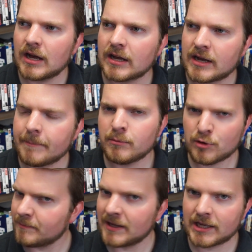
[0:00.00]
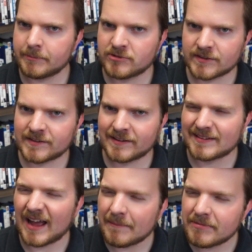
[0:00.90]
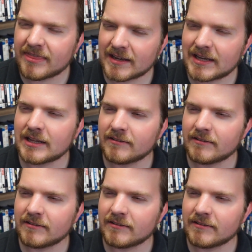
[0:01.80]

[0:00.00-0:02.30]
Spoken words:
a couple more pickups just because I'm thinking